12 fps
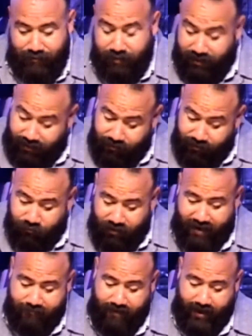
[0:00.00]
But here's what
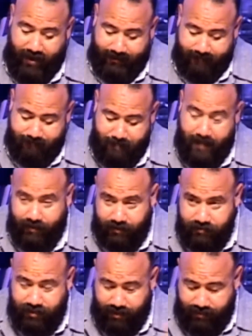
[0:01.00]
I find. I
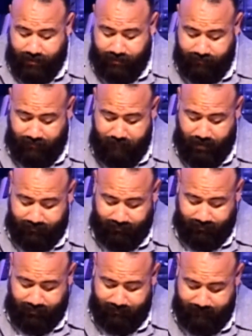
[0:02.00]
can say that because I'm
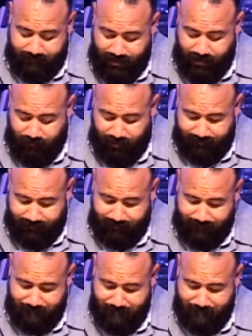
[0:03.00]
Mexican, anyways.